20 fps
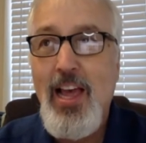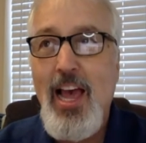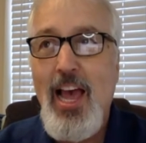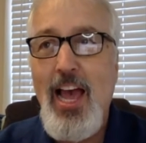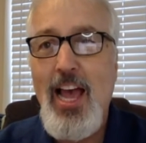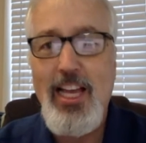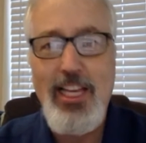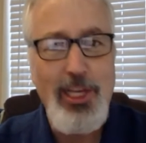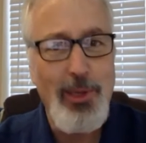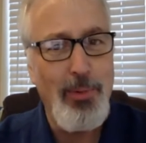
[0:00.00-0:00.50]

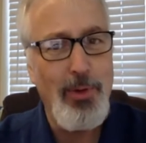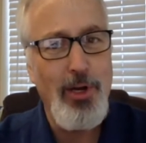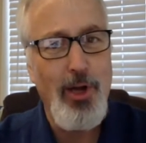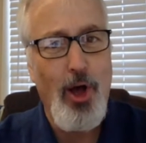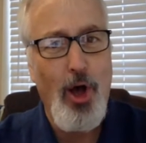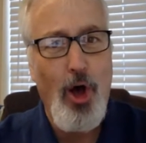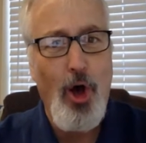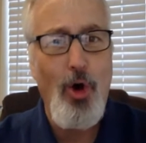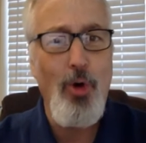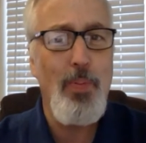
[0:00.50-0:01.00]
And you would
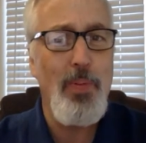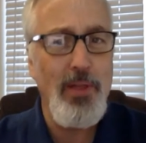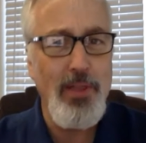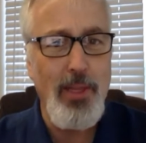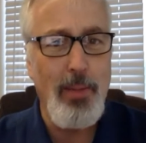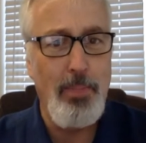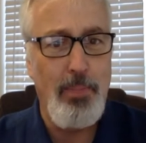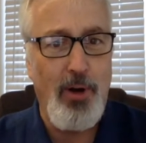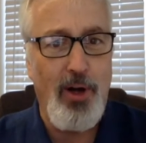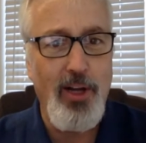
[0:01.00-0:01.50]
open
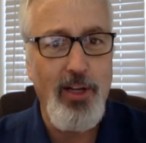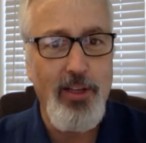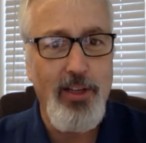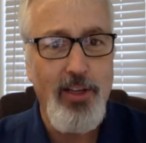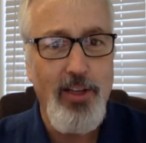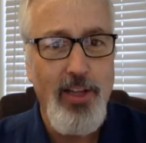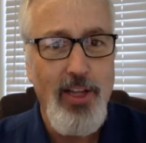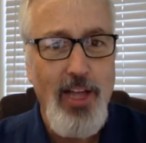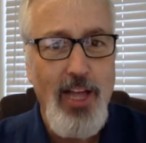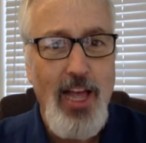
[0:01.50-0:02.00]
the book,
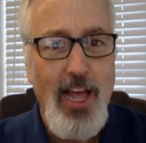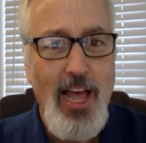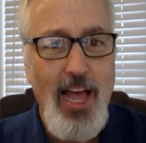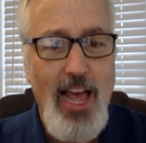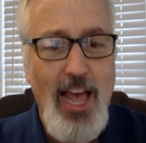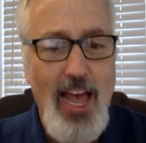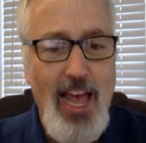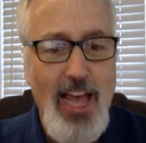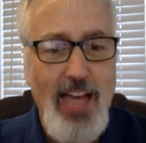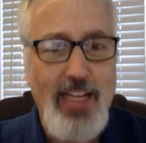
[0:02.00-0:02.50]

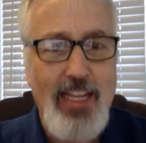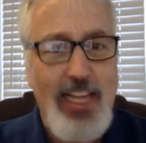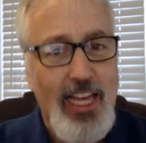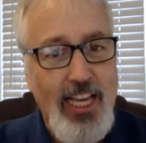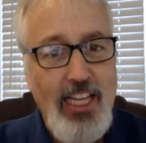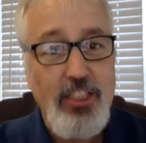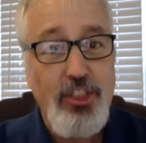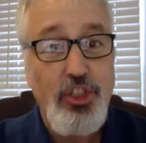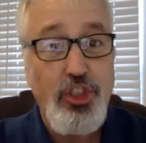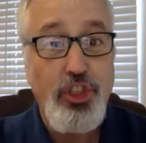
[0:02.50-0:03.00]
and
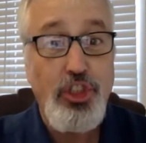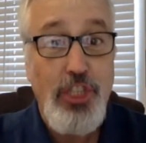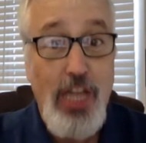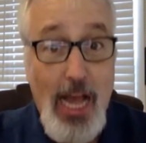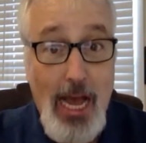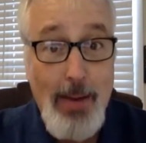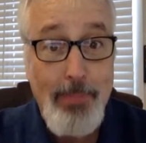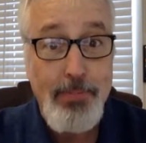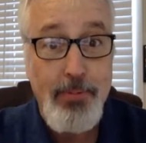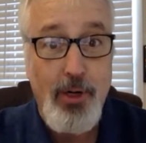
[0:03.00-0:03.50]
each
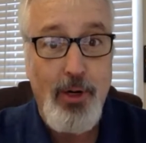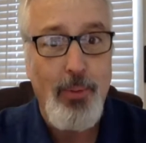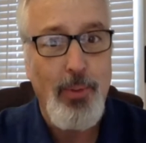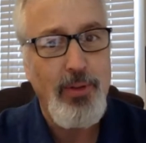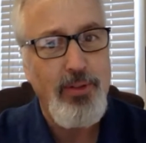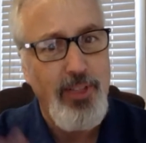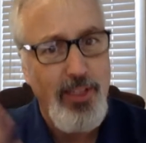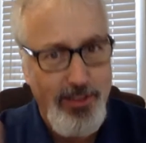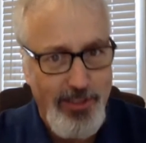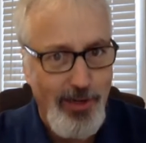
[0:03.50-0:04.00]
chapter
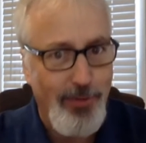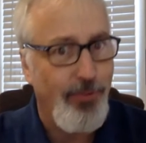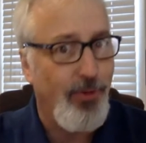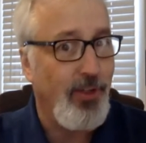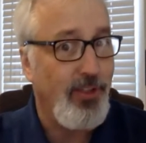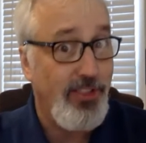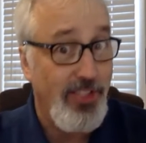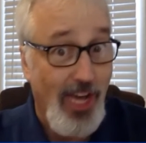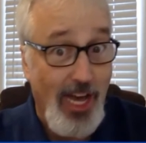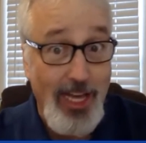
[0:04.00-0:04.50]
was a
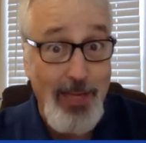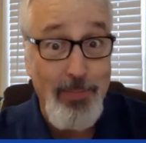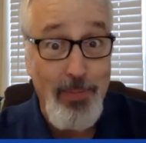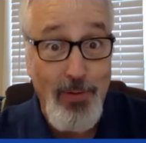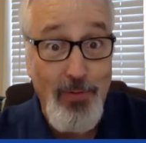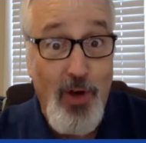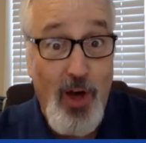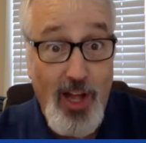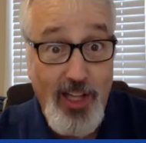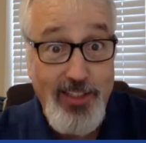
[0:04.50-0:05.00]
different type
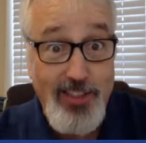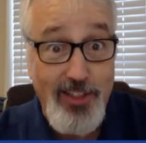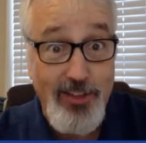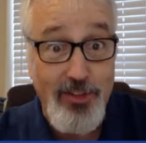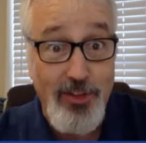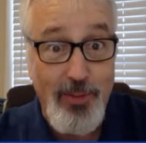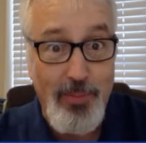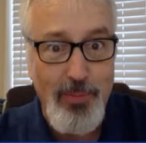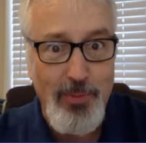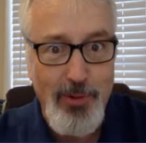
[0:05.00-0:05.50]
of
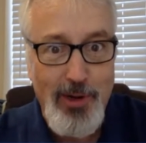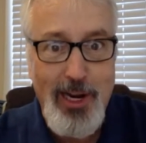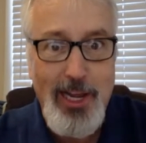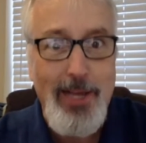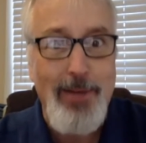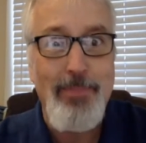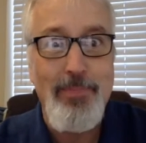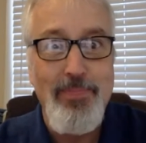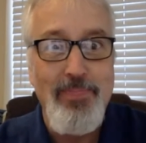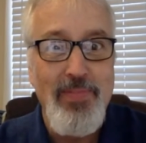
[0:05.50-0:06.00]
autism,
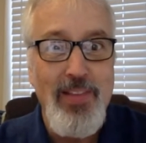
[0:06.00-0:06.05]
right?